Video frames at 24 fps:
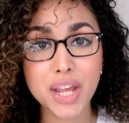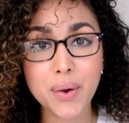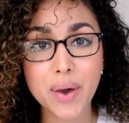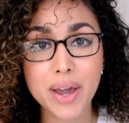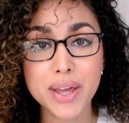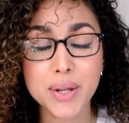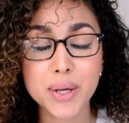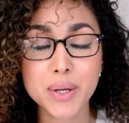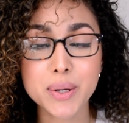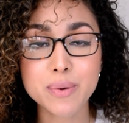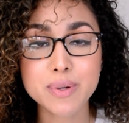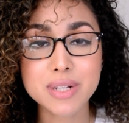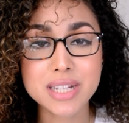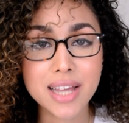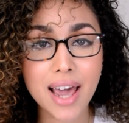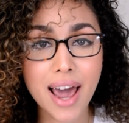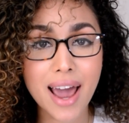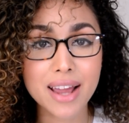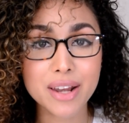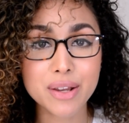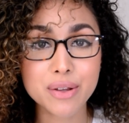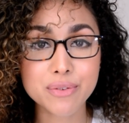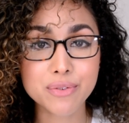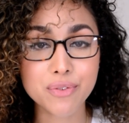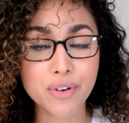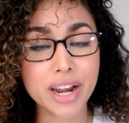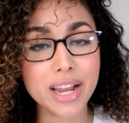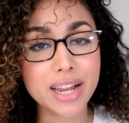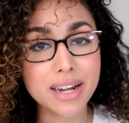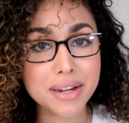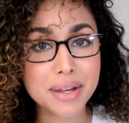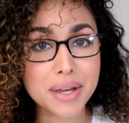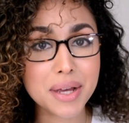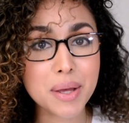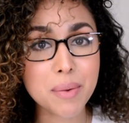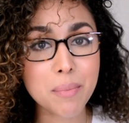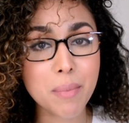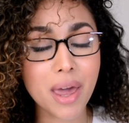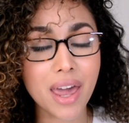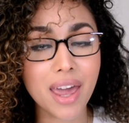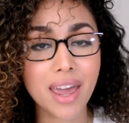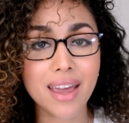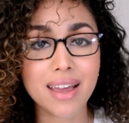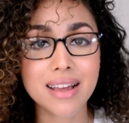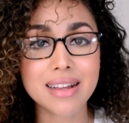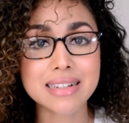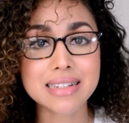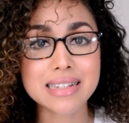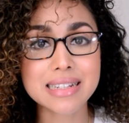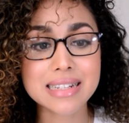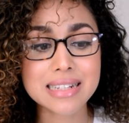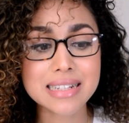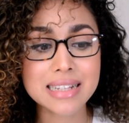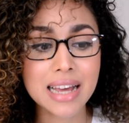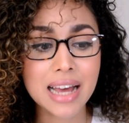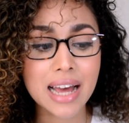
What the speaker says: I know it was kind of random and